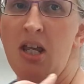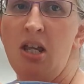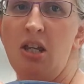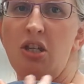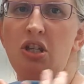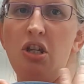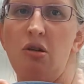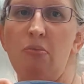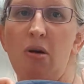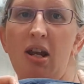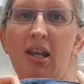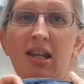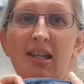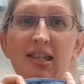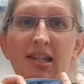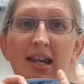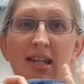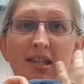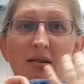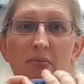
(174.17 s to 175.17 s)
so you might need to
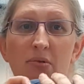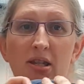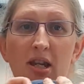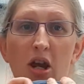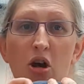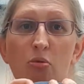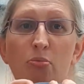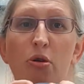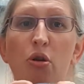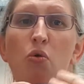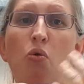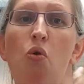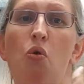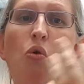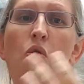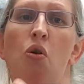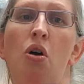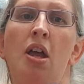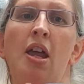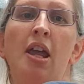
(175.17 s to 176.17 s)
get someone to help you,
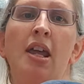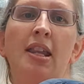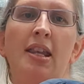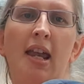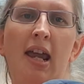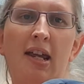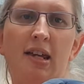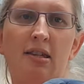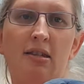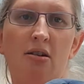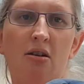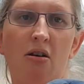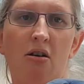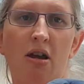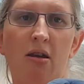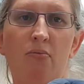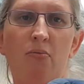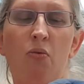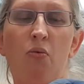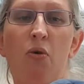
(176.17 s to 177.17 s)
or next
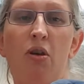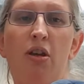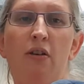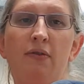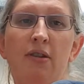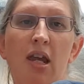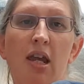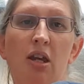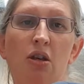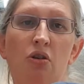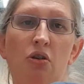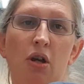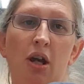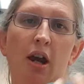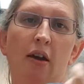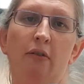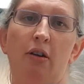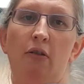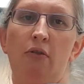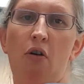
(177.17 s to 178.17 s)
time when you're taking your
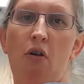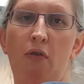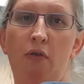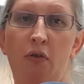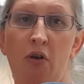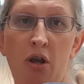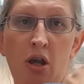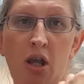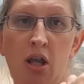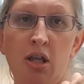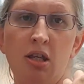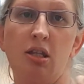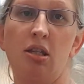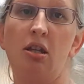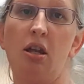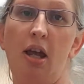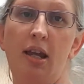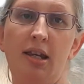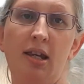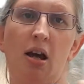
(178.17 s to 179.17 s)
carrier off,
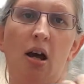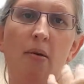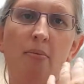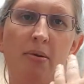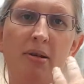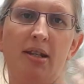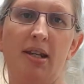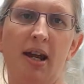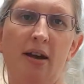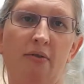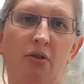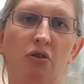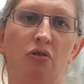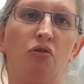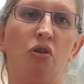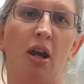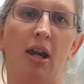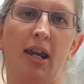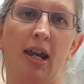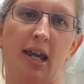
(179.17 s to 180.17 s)
slide it up and down and
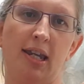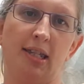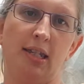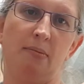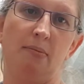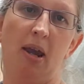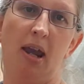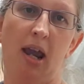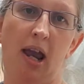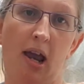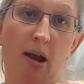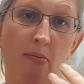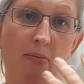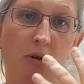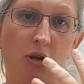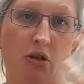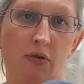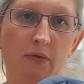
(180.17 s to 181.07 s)
try and guesstimate how much